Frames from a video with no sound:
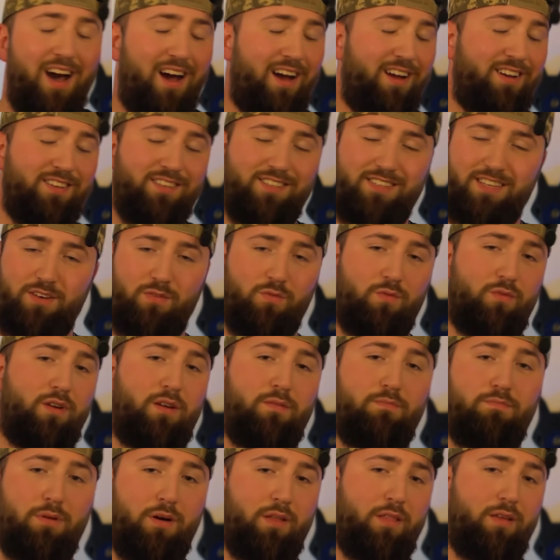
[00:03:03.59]
I just didn't
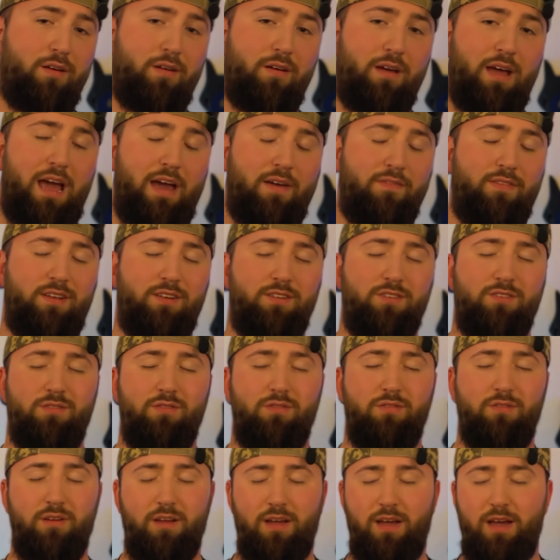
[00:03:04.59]
want to bother having
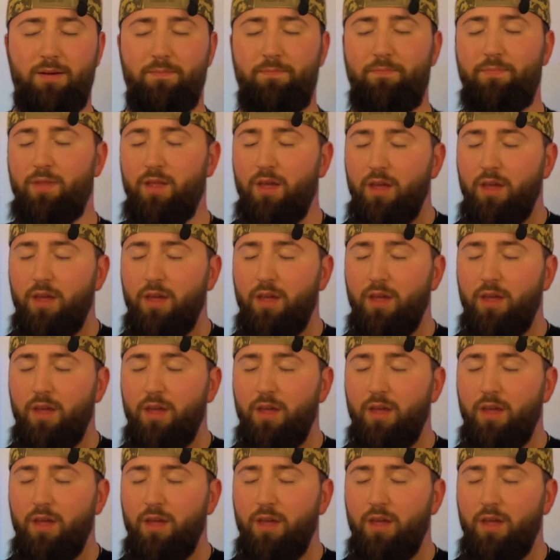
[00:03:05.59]
to